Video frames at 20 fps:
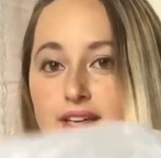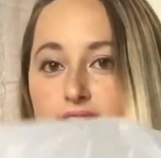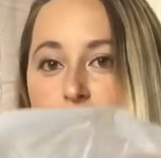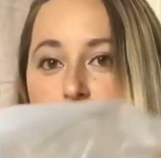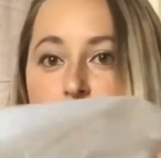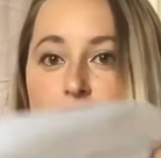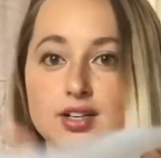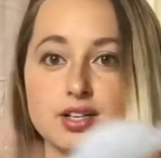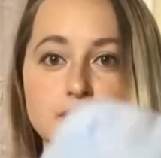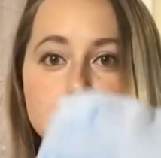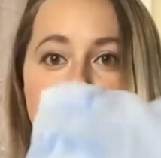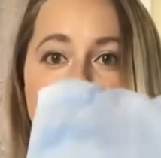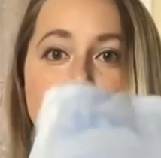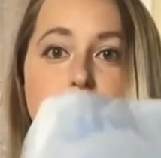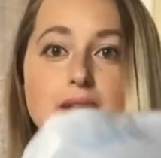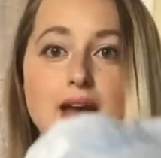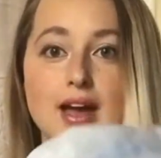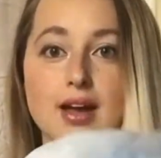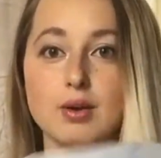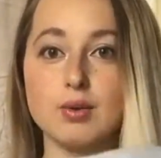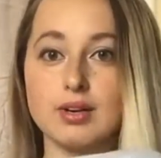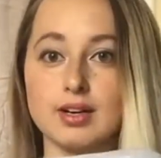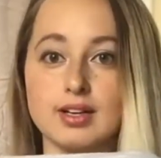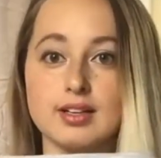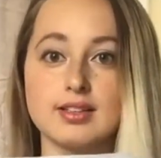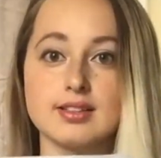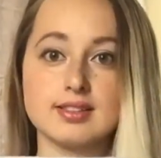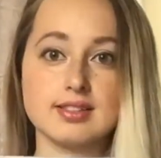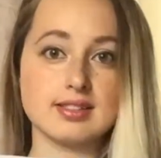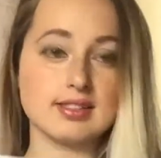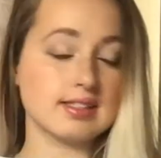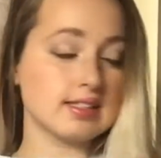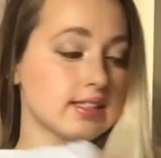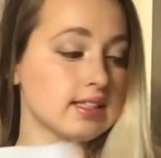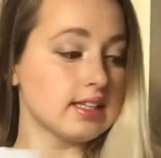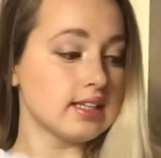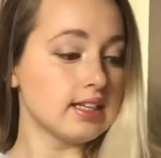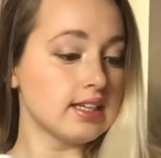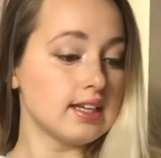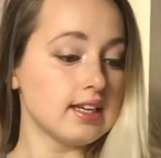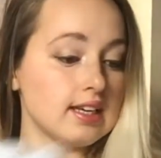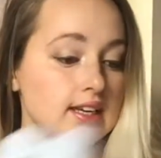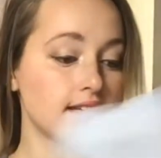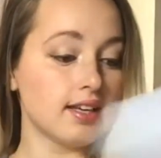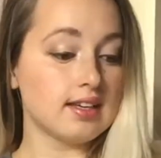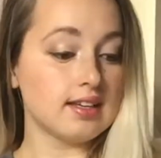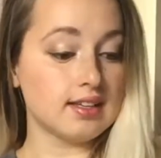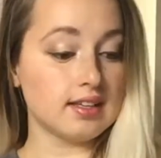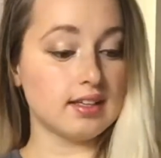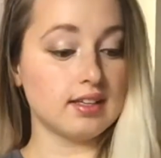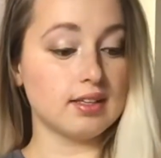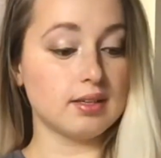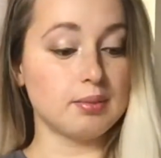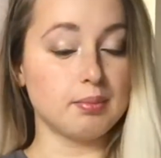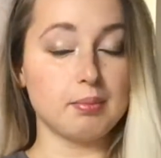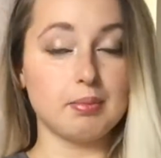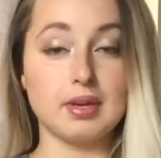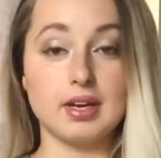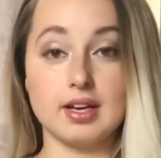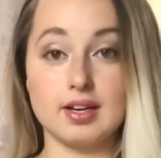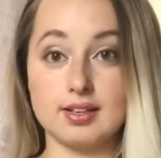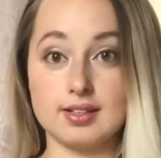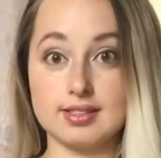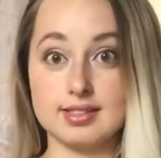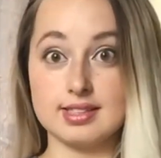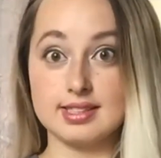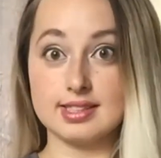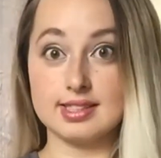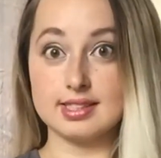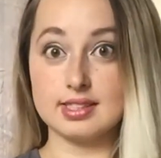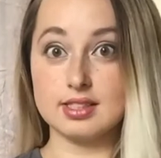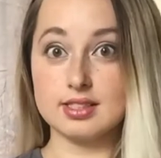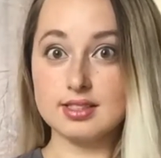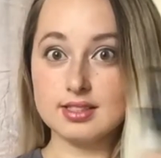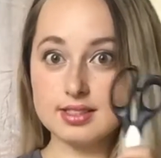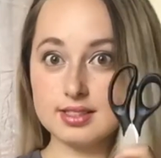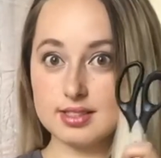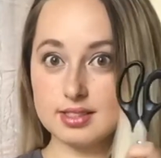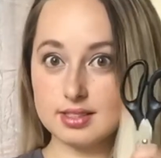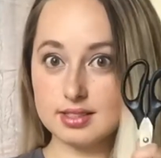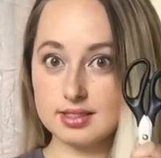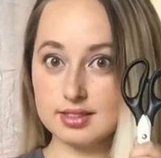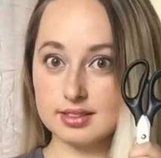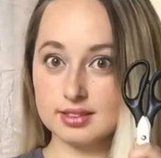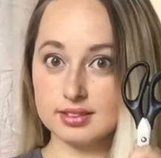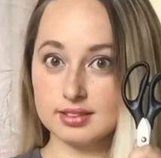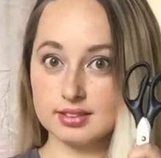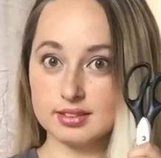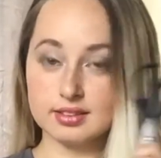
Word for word: any grocery bag works, a pair of scissors,